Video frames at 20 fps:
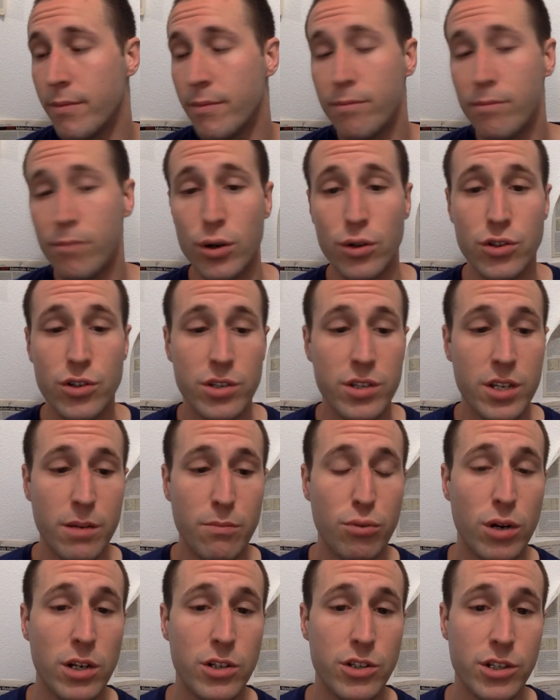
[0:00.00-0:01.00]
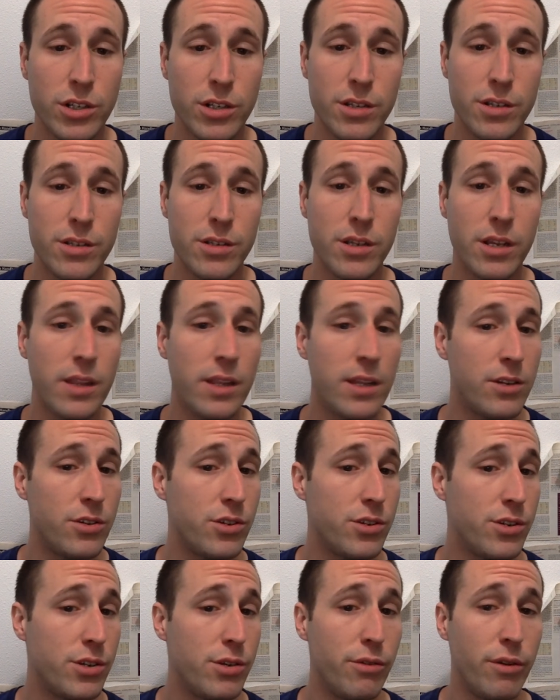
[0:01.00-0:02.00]
purchasing brushes and then
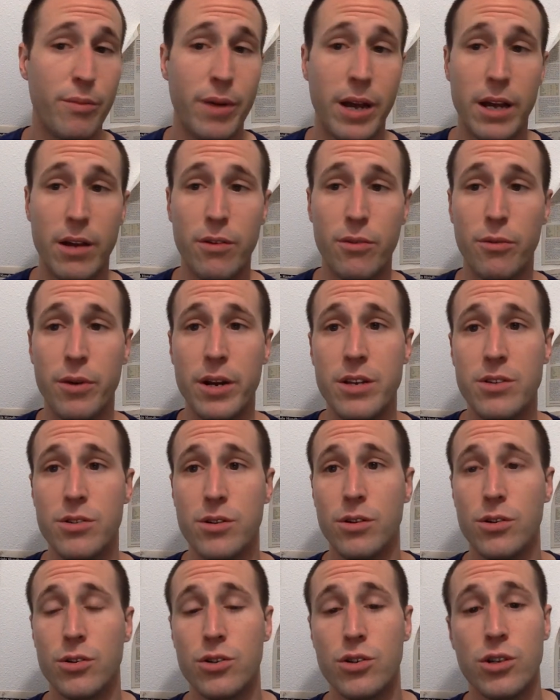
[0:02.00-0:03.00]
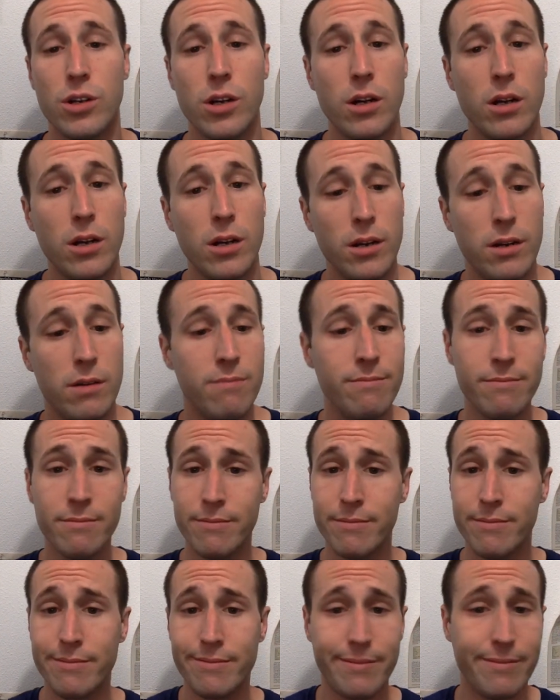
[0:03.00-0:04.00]
just doing my own research on
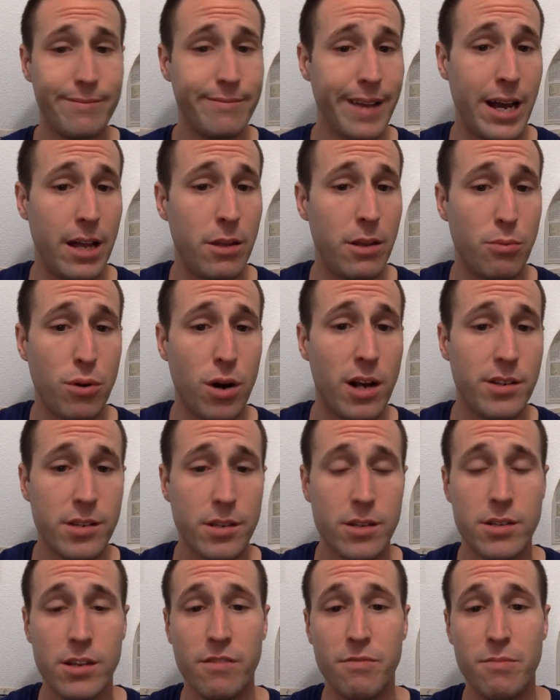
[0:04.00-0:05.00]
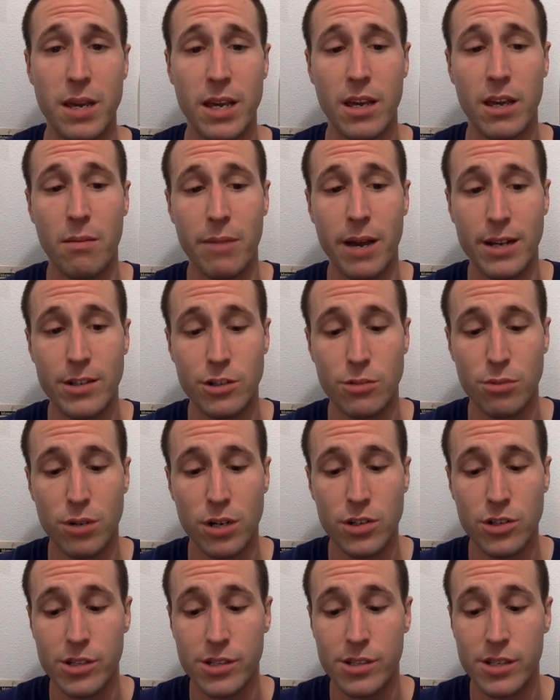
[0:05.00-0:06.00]
how the process of making badger
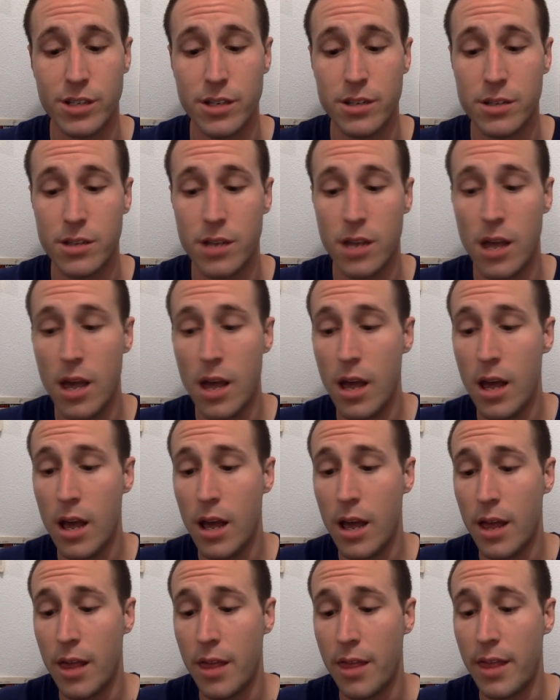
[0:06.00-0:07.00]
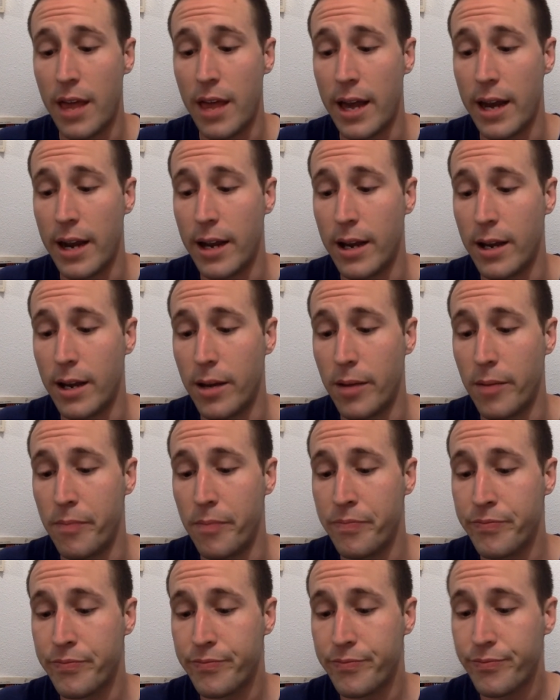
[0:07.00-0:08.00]
brushes is, that
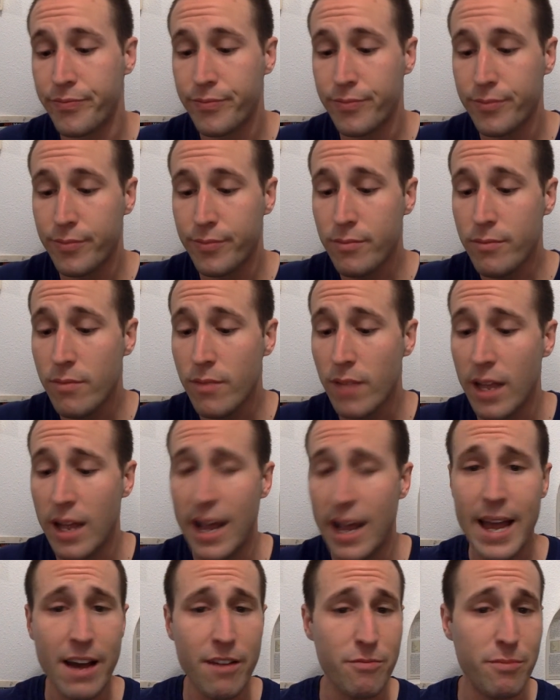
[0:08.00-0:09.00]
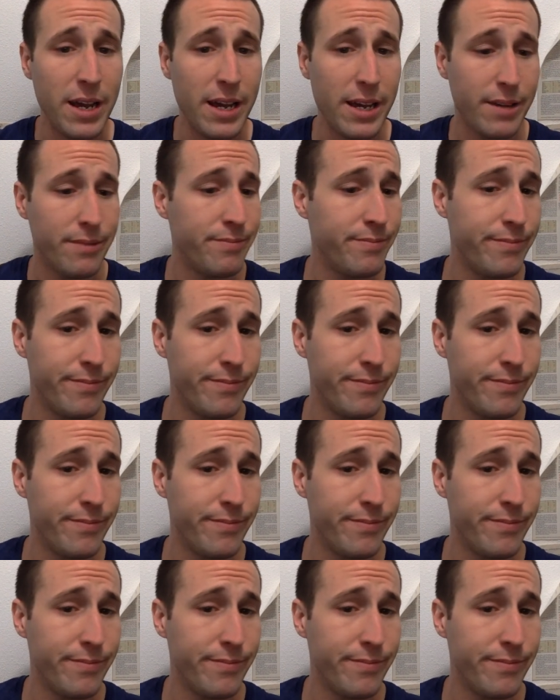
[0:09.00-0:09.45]
I have my